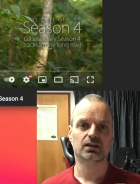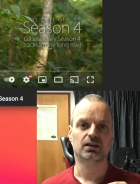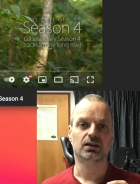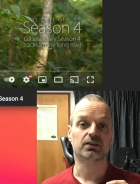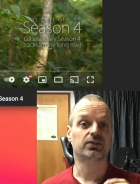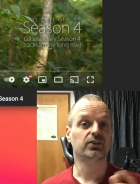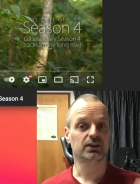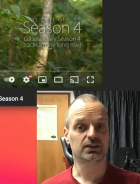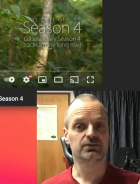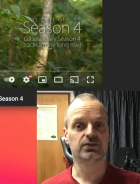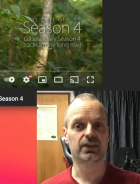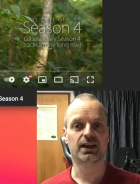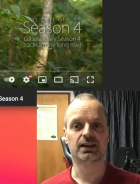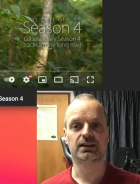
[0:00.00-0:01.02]
Uh, think of
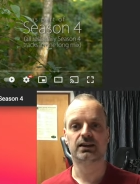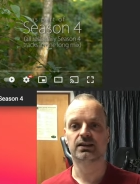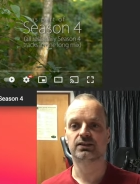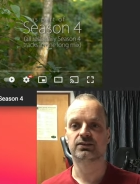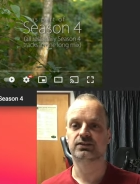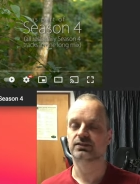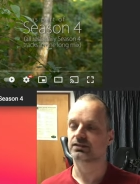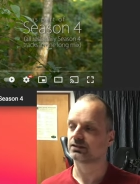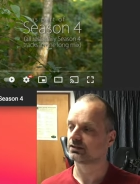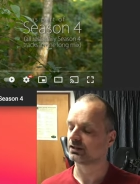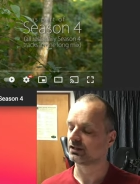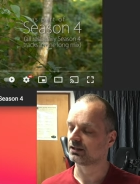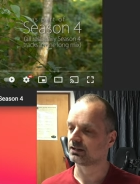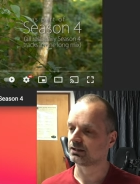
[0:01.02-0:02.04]
that as
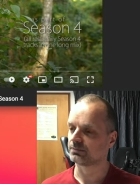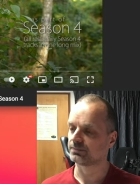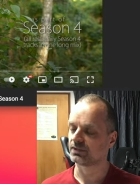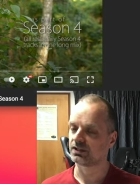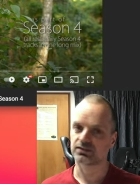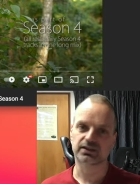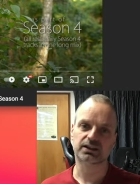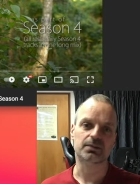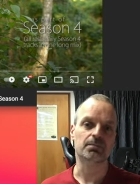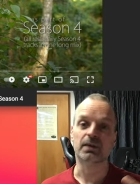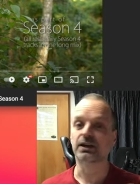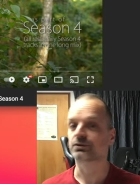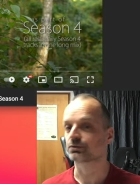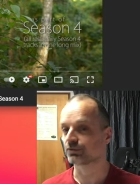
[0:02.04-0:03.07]
um, it's like a
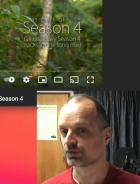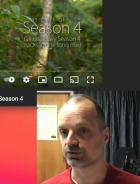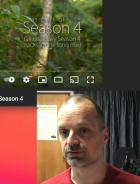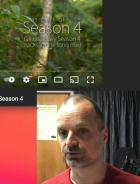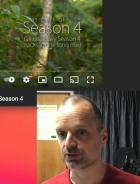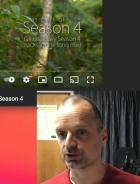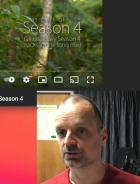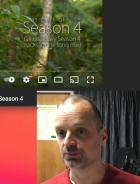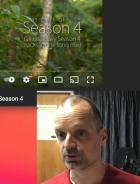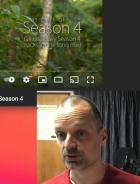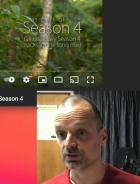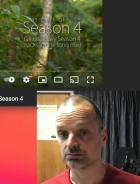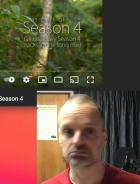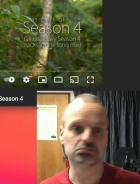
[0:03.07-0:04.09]
microphone for your computer.